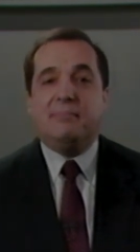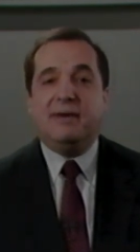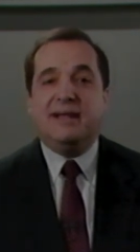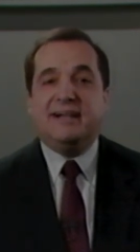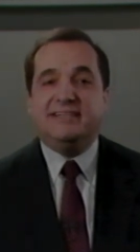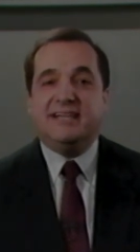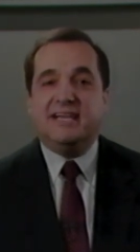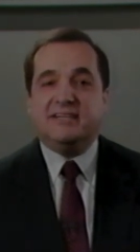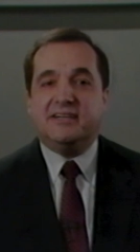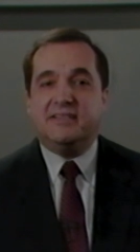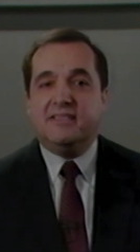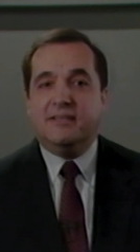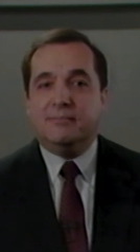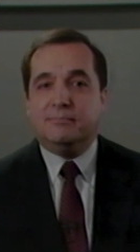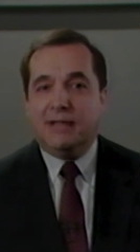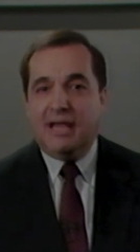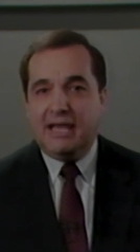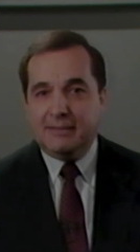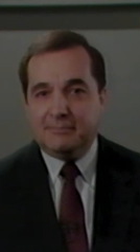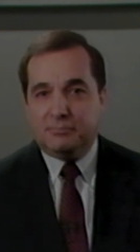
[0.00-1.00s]
by detecting the
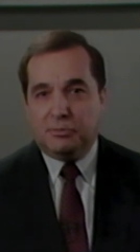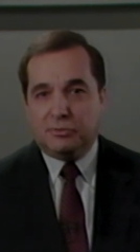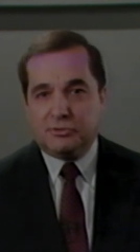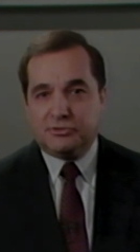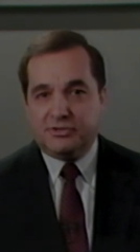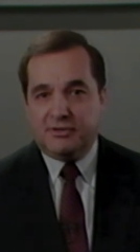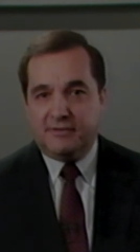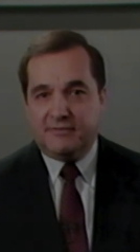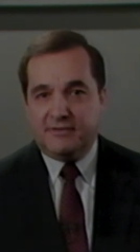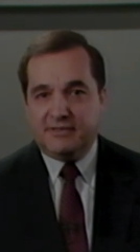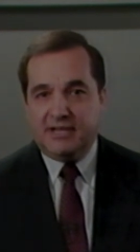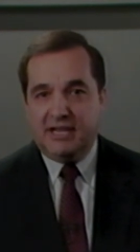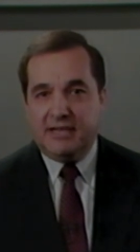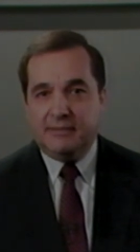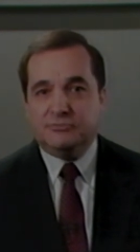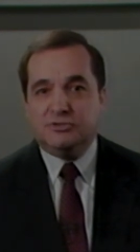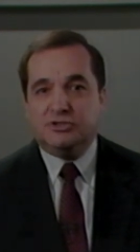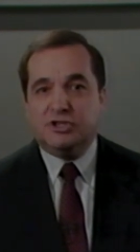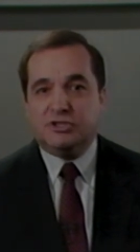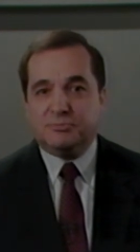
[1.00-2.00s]
blank portion of the
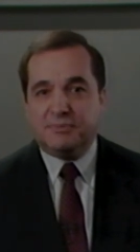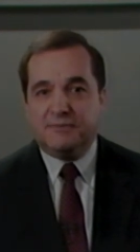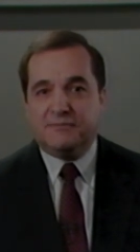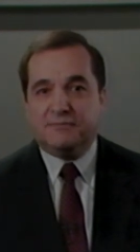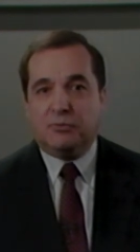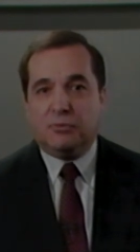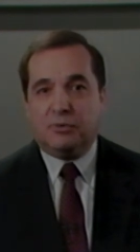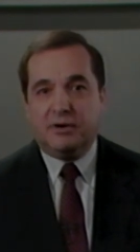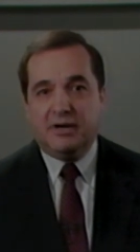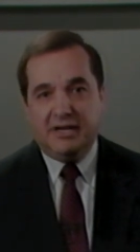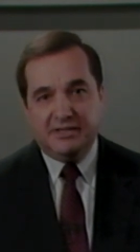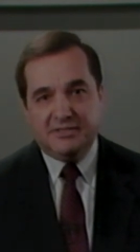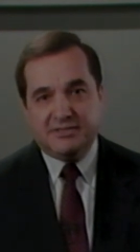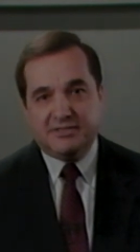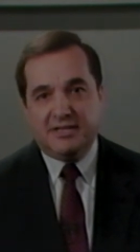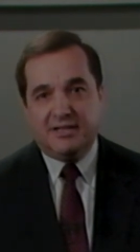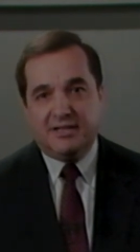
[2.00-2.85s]
tape just before each